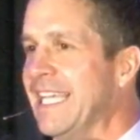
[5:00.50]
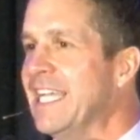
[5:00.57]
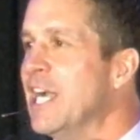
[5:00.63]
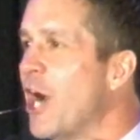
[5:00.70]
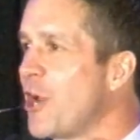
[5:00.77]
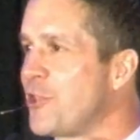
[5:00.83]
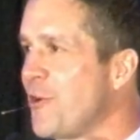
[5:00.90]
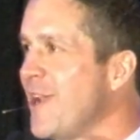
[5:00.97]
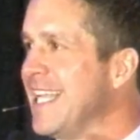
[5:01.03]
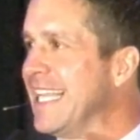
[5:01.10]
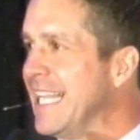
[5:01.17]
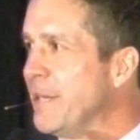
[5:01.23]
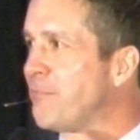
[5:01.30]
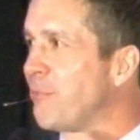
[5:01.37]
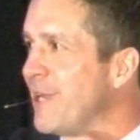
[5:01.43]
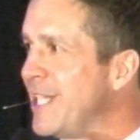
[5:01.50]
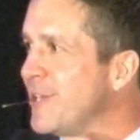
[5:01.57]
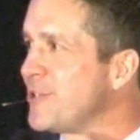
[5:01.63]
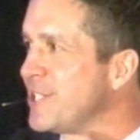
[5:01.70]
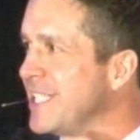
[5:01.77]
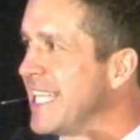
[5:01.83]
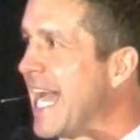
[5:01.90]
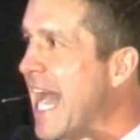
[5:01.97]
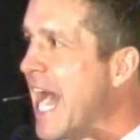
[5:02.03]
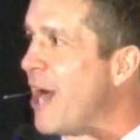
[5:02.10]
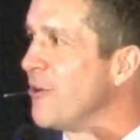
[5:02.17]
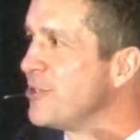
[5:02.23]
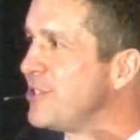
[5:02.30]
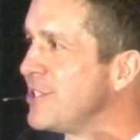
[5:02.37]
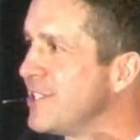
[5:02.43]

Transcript: Are there any lip readers in the house?